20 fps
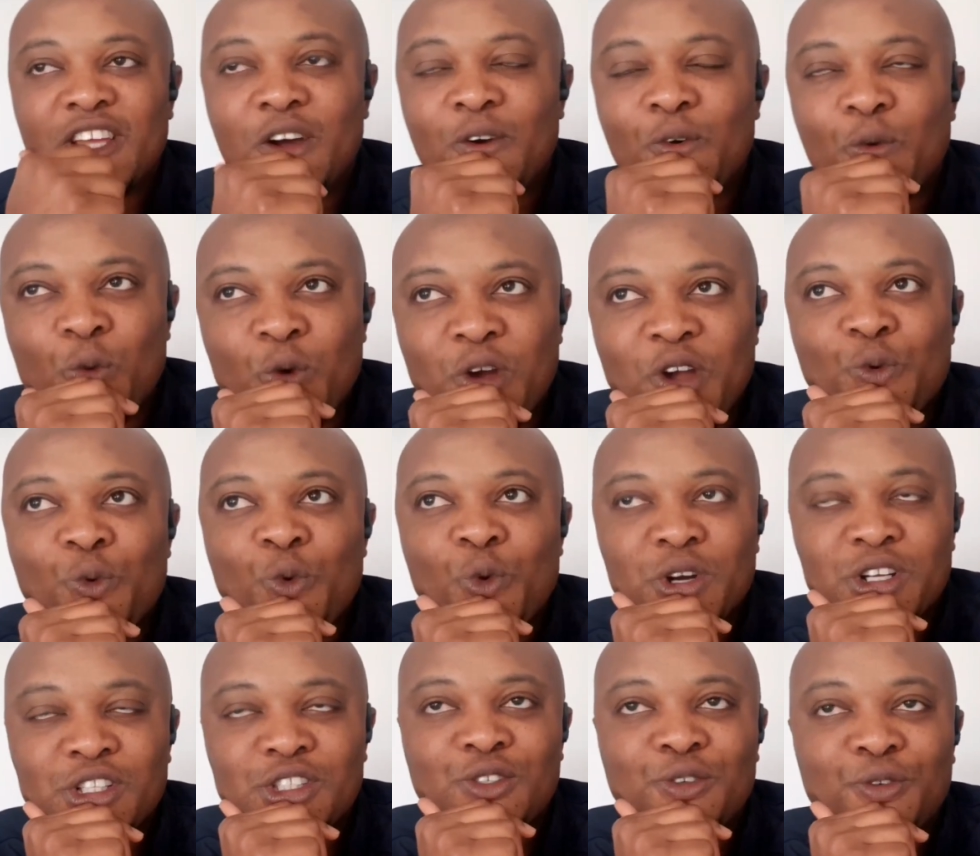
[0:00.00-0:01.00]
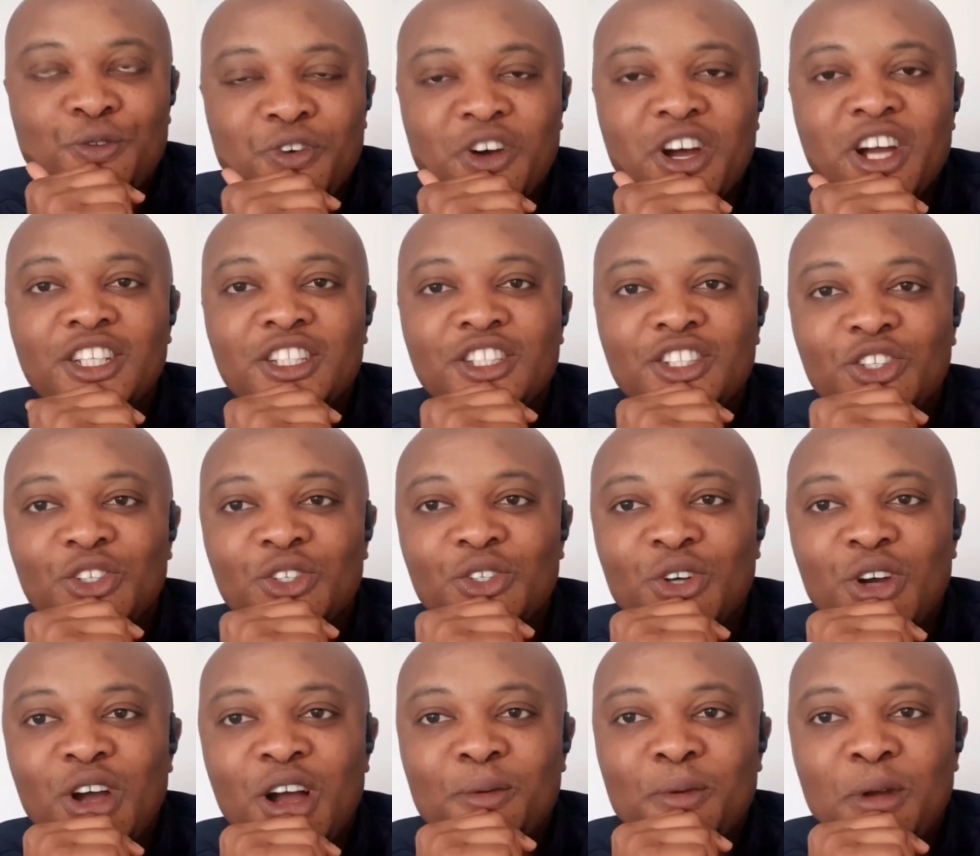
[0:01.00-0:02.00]
Now, when we want to find
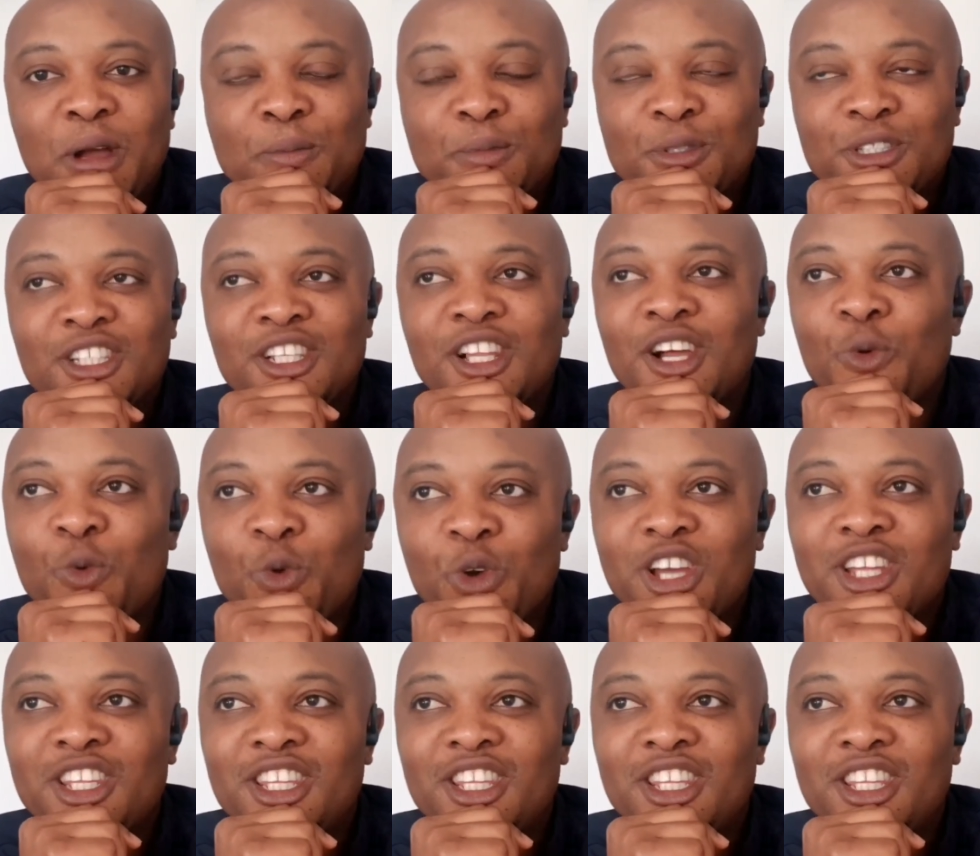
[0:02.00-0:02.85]
you, I'm still